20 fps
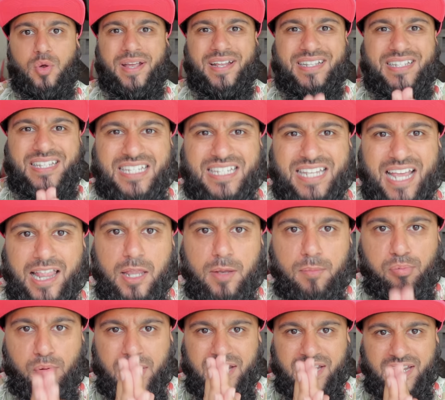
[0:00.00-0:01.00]
can
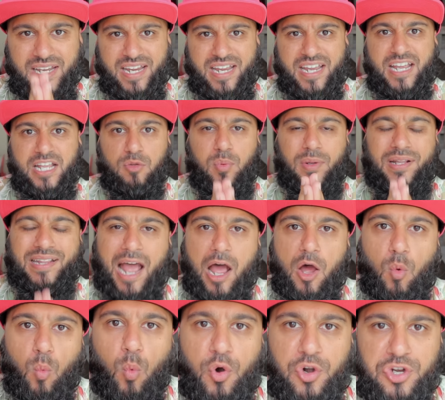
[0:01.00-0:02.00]
celebrate Eid
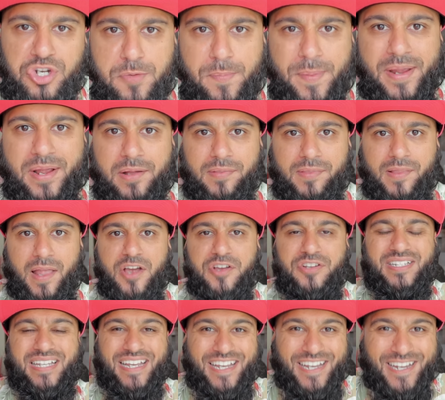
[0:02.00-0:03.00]
without worshiping Allah. You
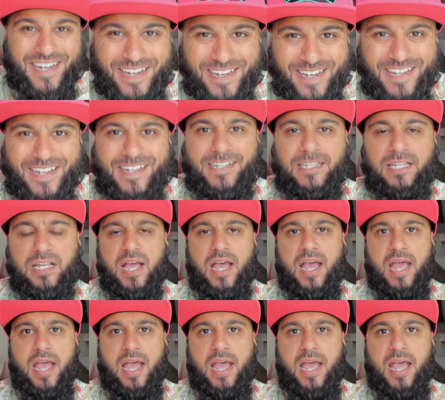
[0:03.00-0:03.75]
see, Eid